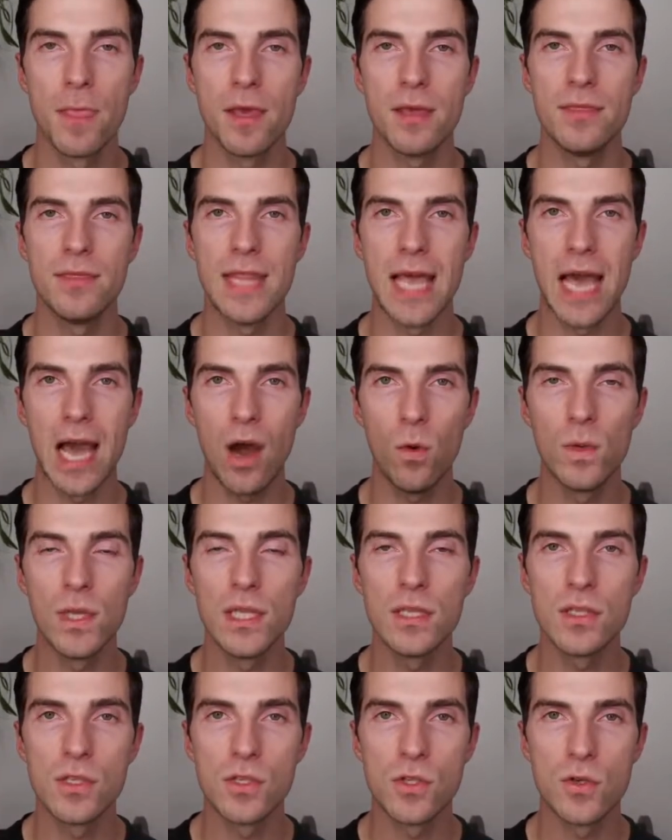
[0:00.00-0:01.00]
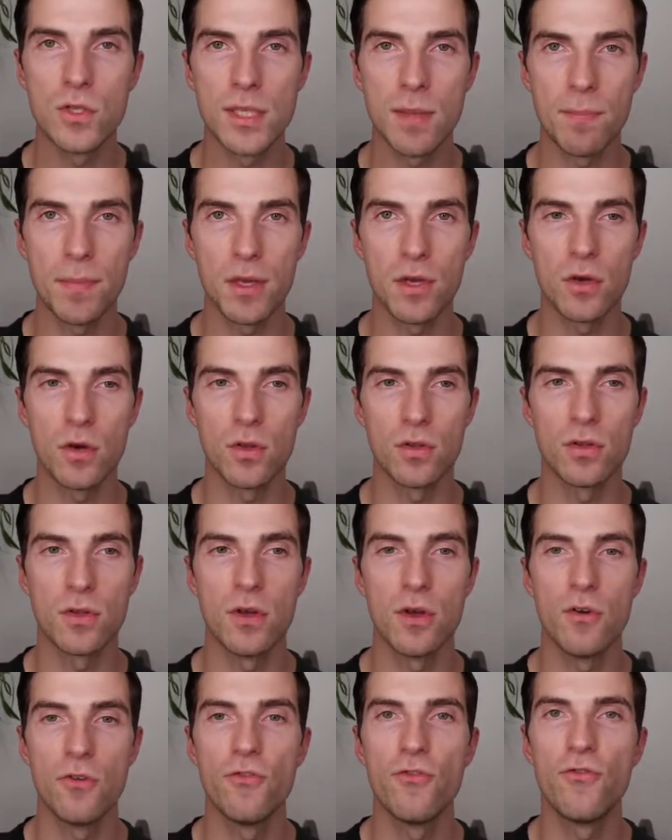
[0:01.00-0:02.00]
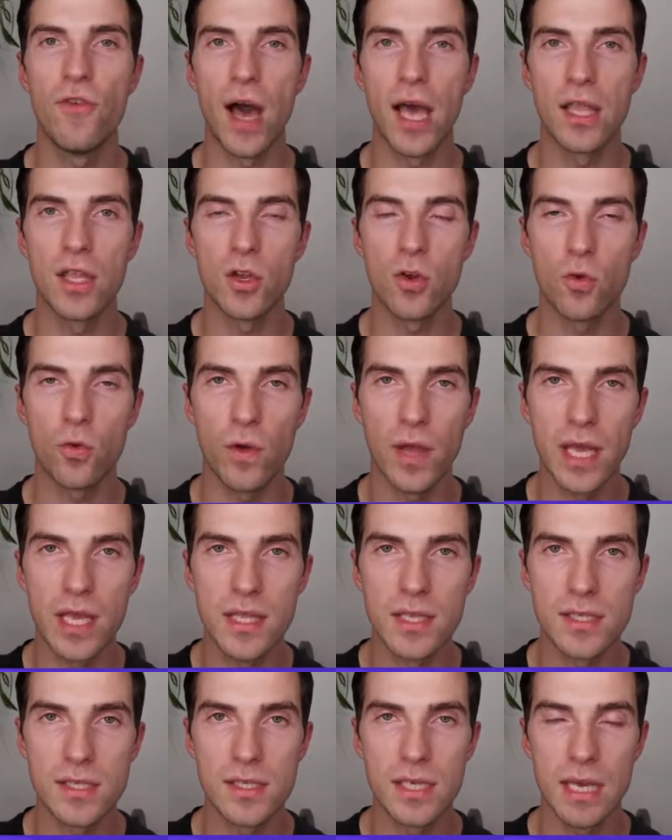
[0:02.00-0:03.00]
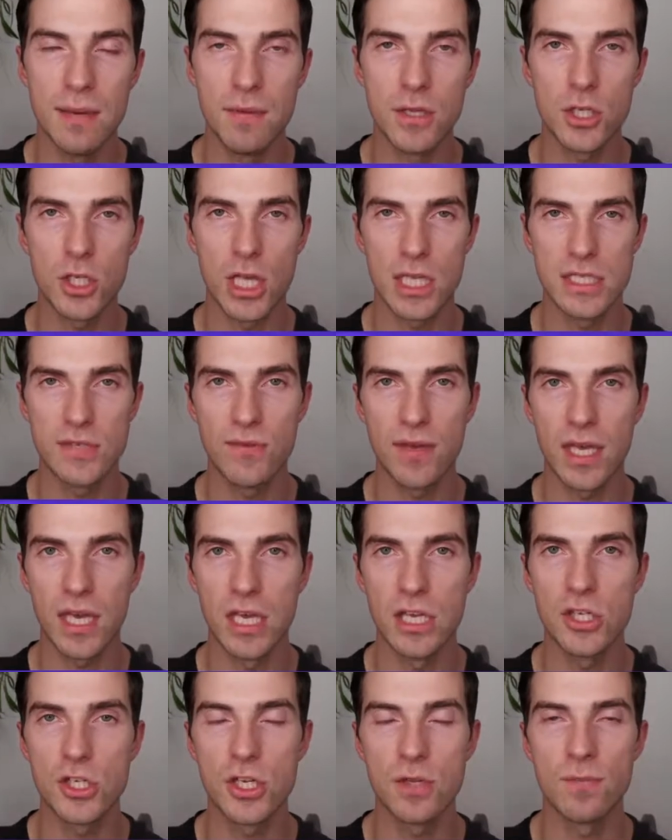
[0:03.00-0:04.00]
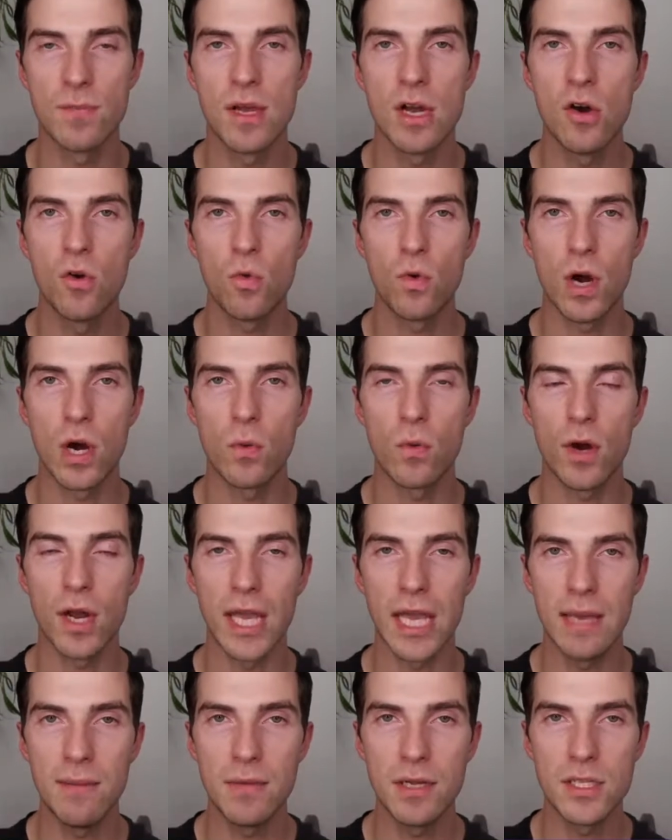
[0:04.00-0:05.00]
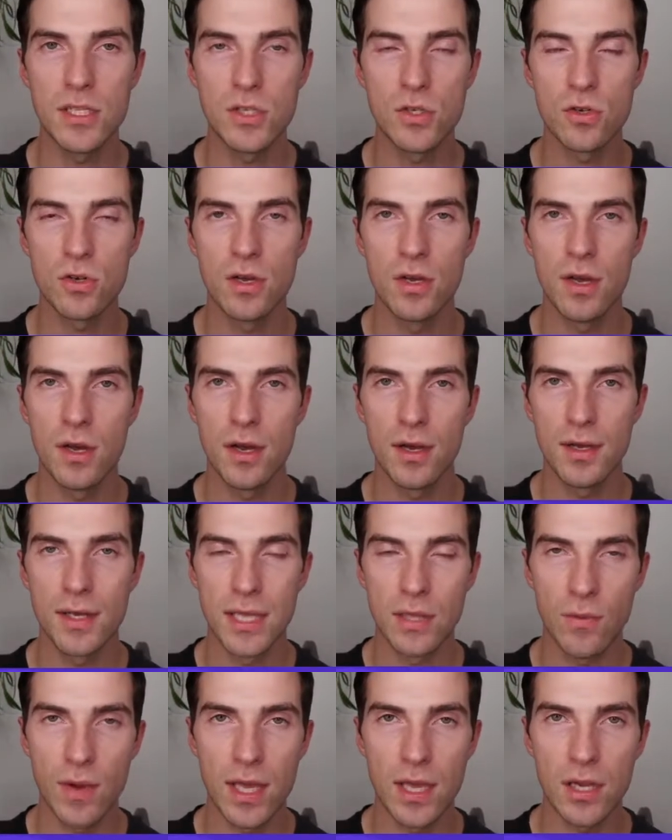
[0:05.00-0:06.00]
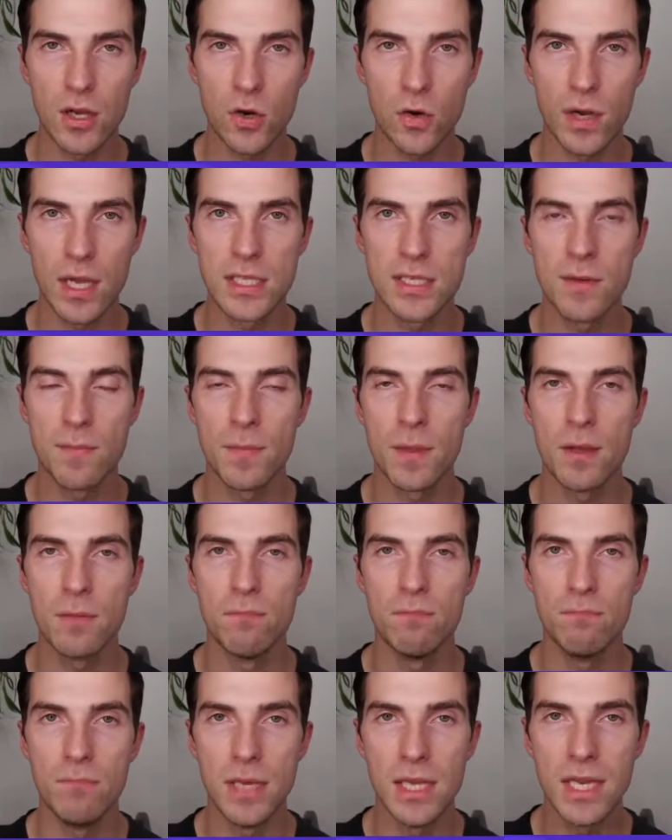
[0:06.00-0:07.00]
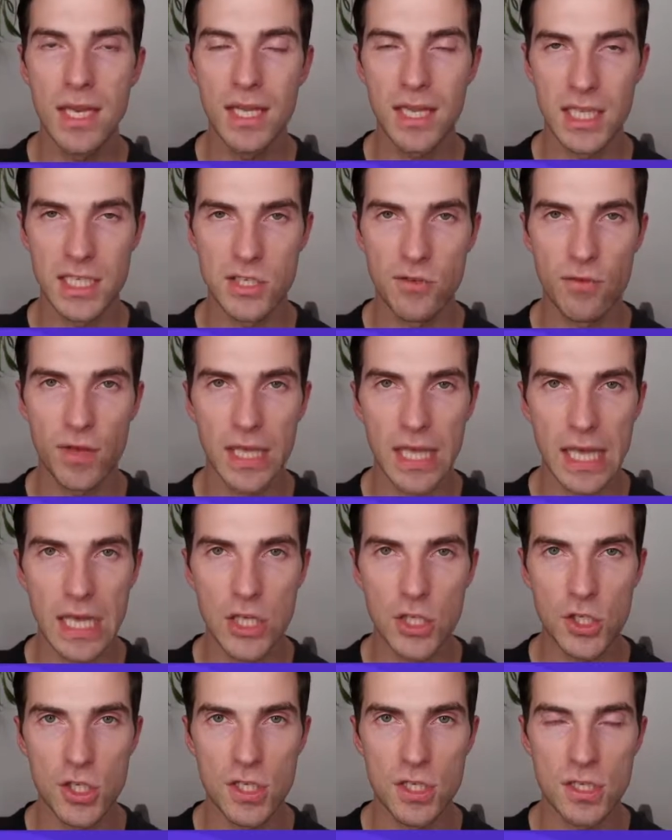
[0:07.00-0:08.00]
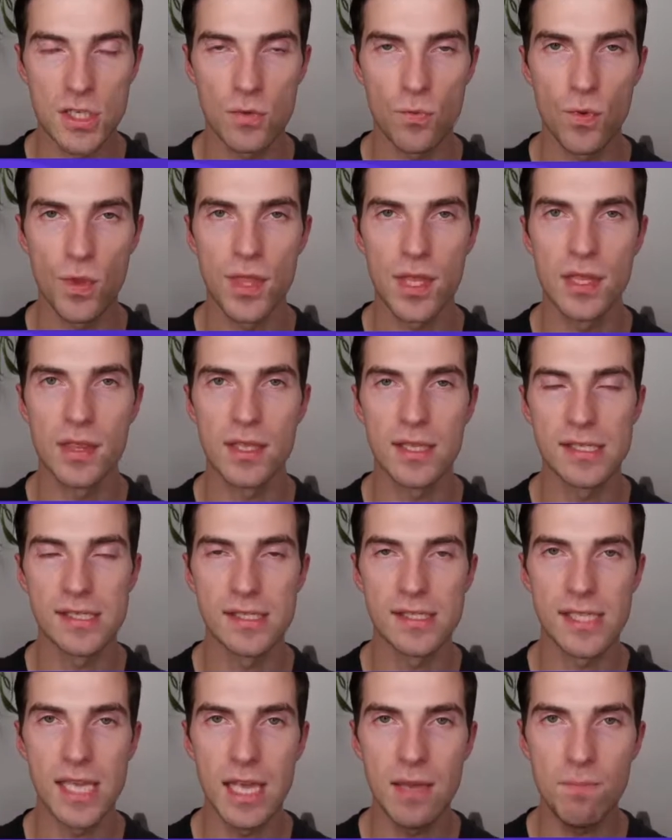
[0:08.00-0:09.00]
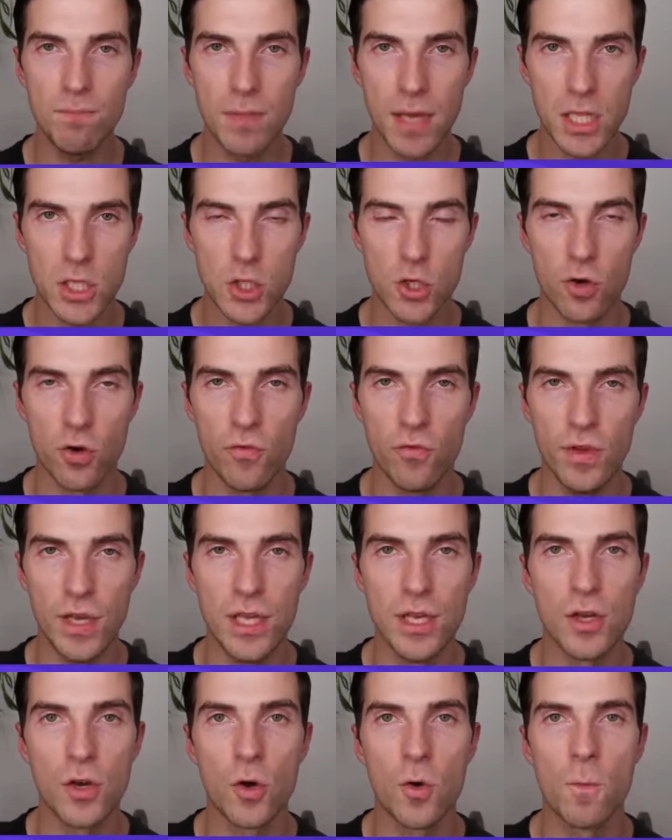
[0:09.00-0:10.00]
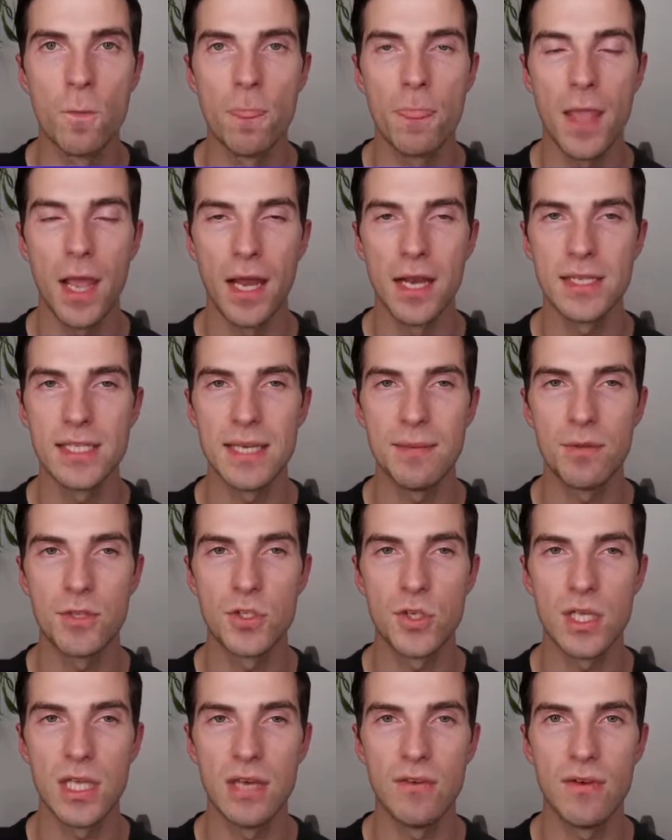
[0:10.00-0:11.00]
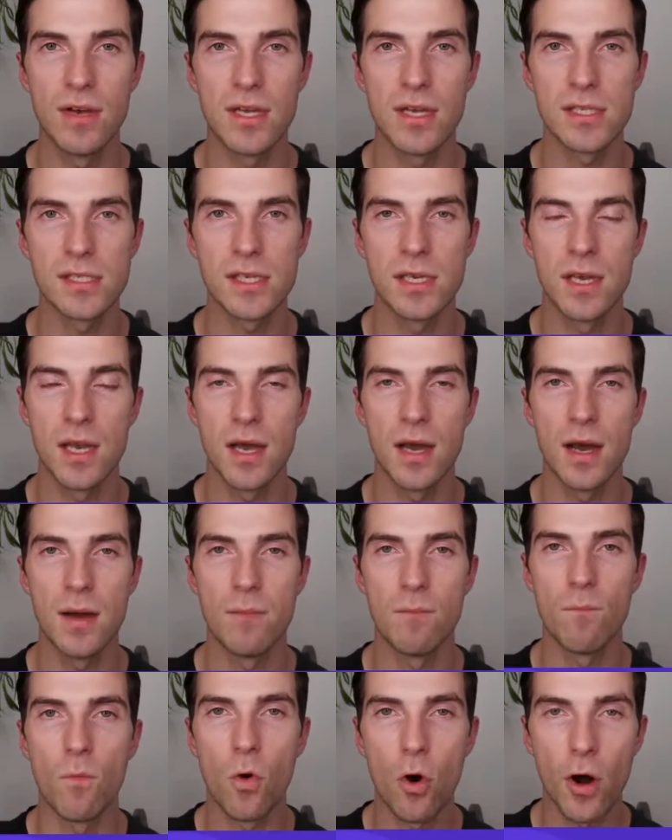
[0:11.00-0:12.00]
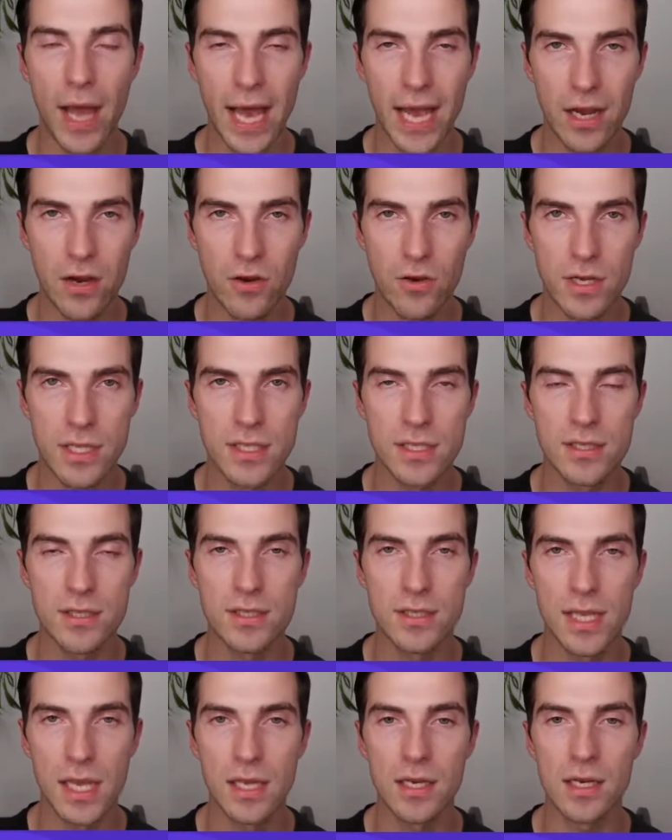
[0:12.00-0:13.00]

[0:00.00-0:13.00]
now we need to do something called fine-grained image classification, where we're aiming to, in a way, create mini classifications within the same picture or video, and it's able to give us more accurate data.